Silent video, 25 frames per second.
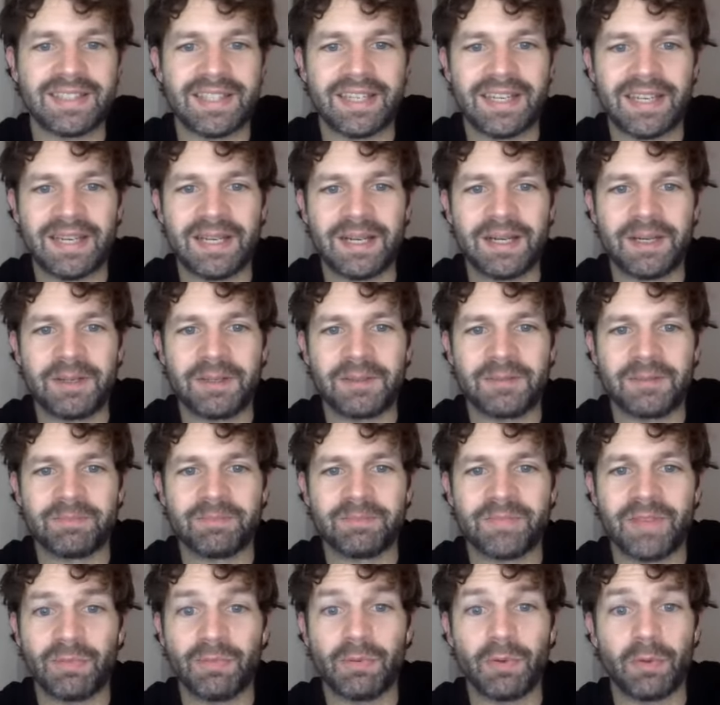
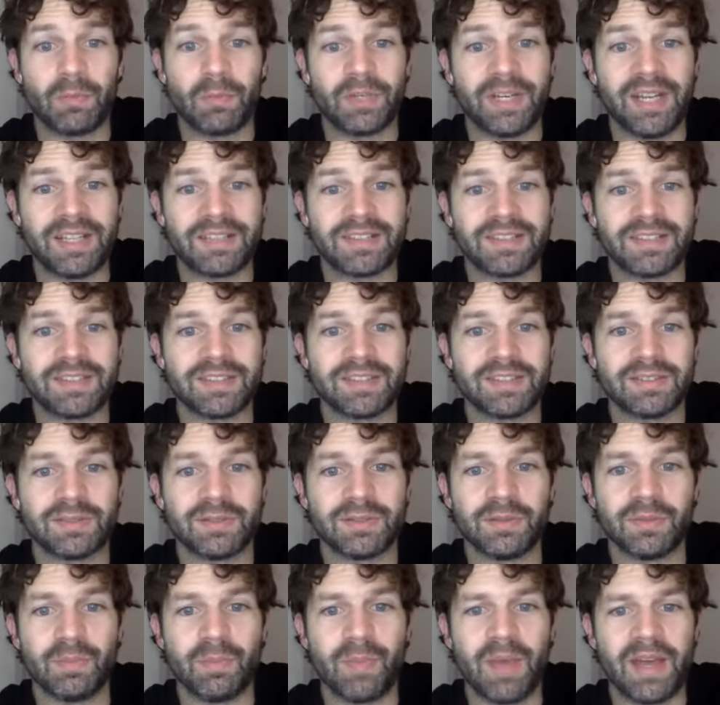everyone with access
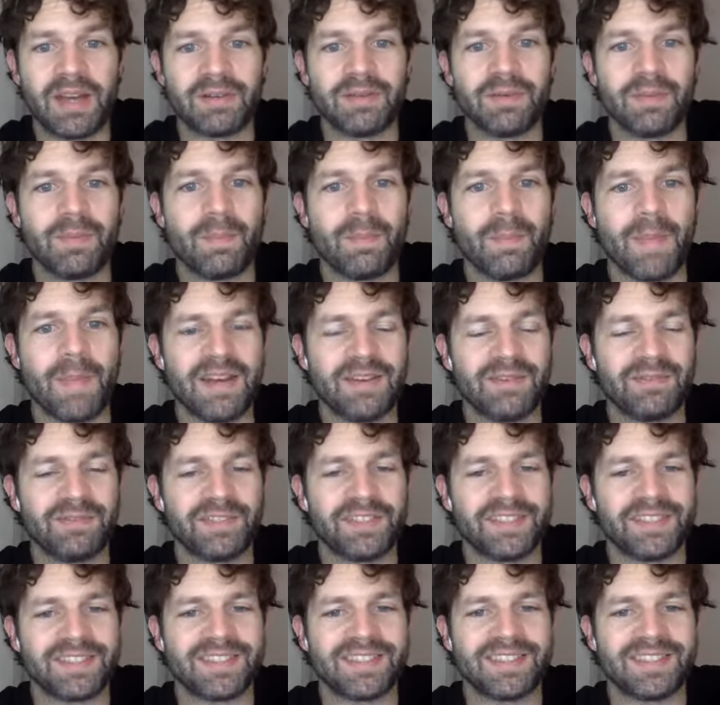to better
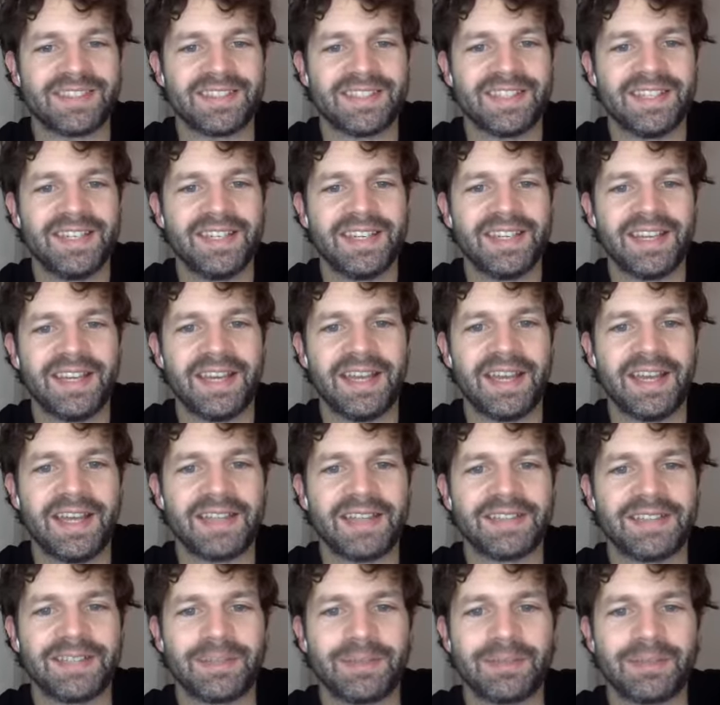benefits.
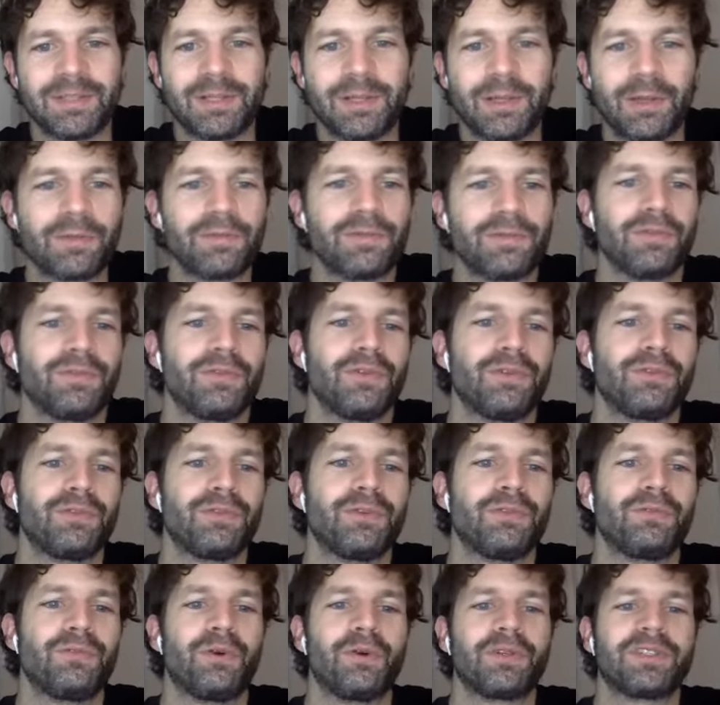And I mean, a lot of
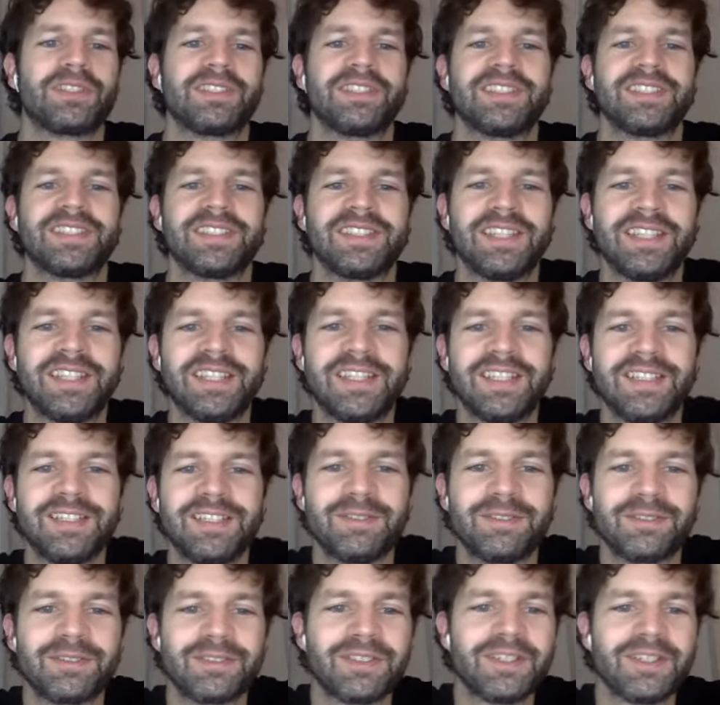you folks listening in,
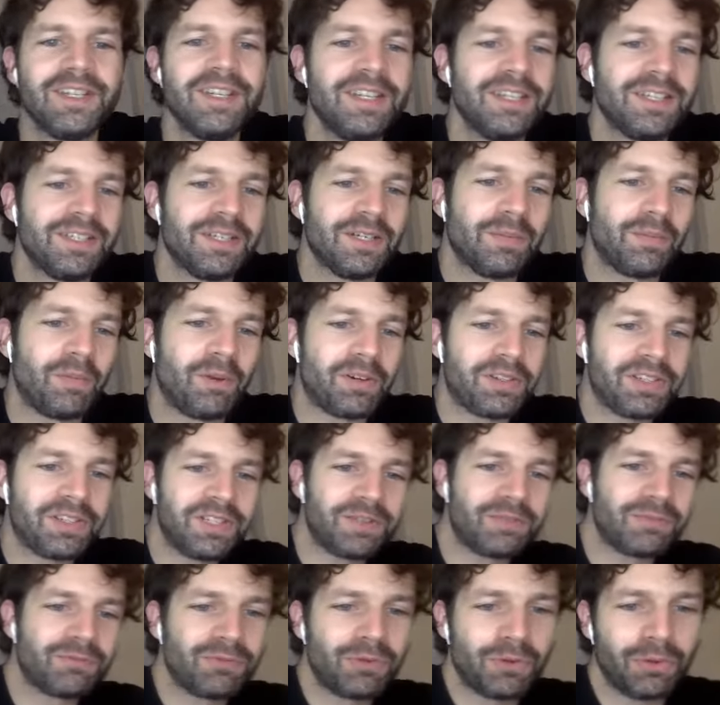you're in
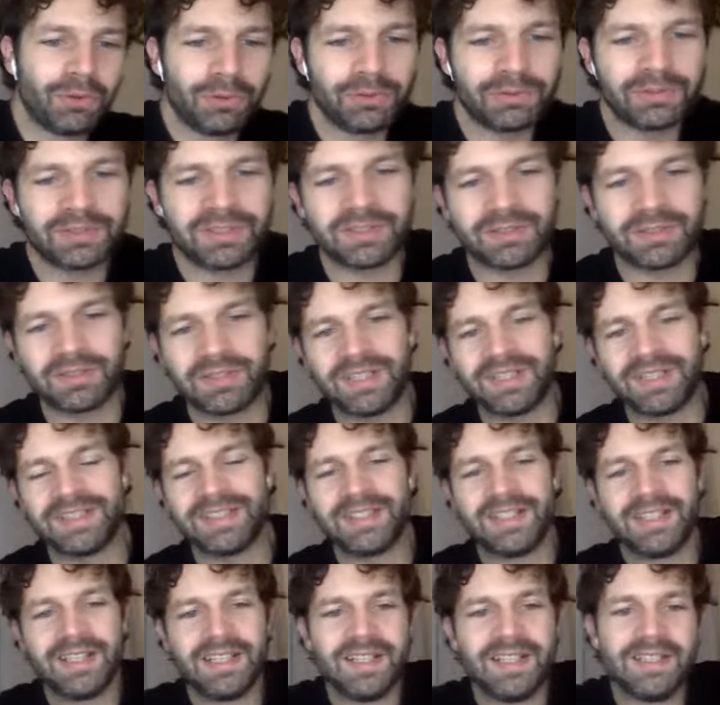marketing roles, you're
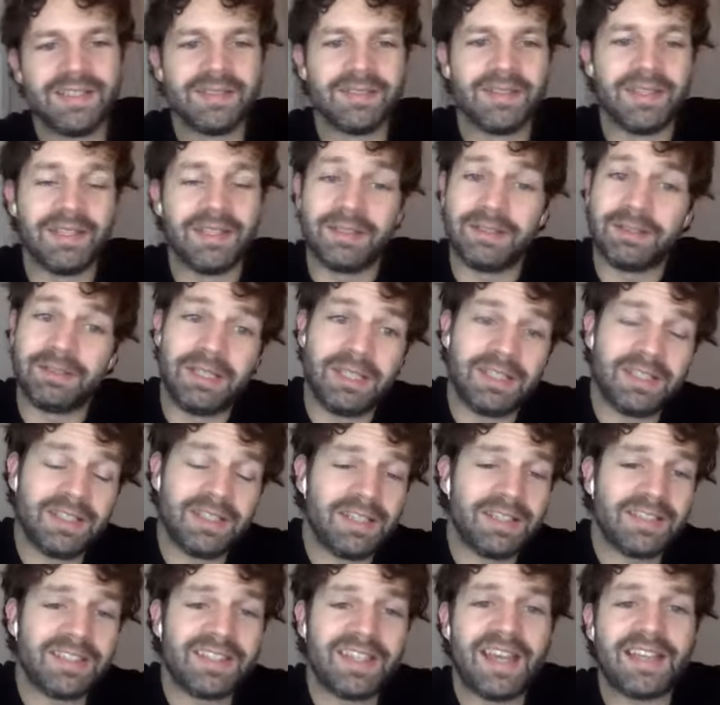in
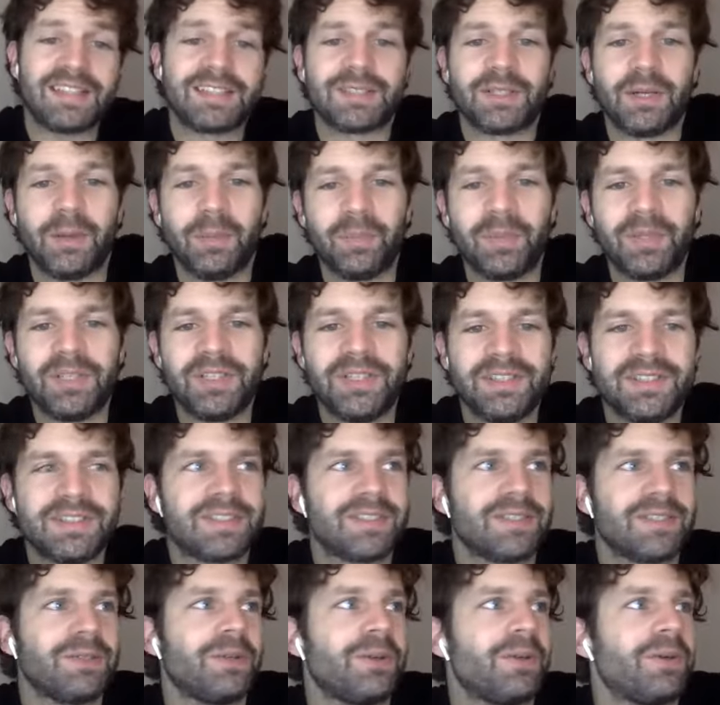SaaS
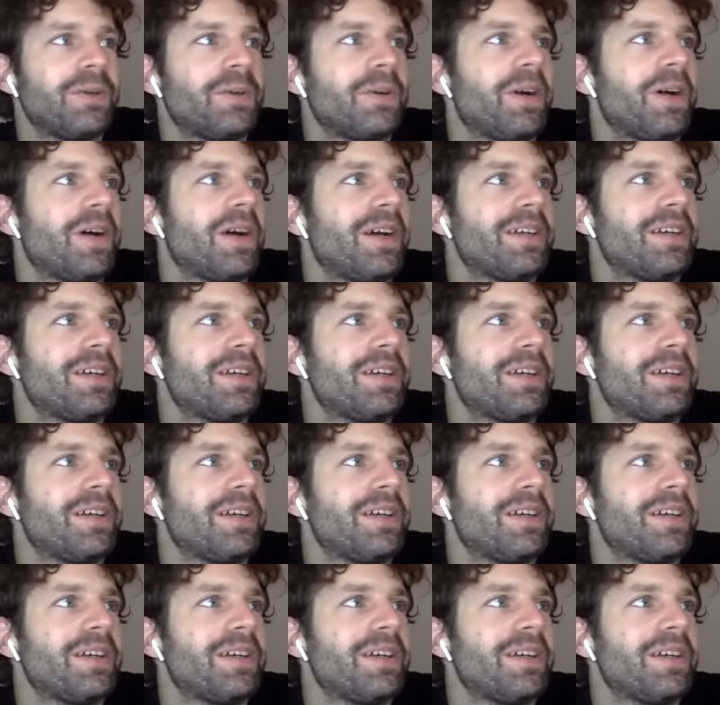companies. So,